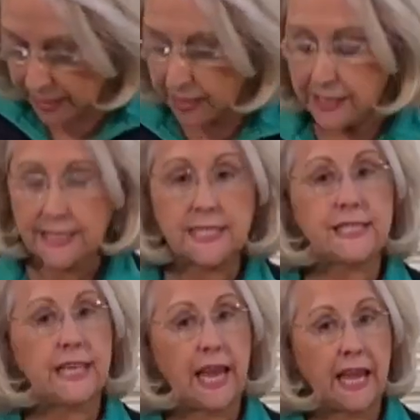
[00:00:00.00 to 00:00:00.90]
Now this is
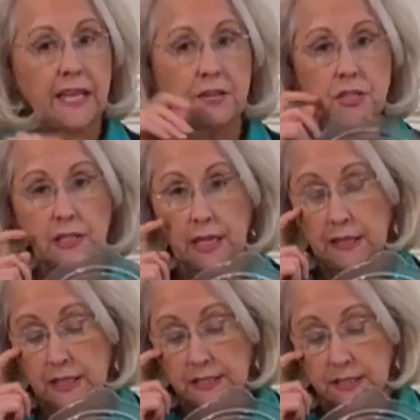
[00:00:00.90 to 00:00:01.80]
the 8-inch
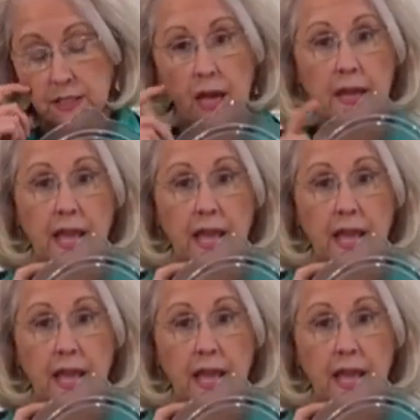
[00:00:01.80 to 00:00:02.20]
lid. This is on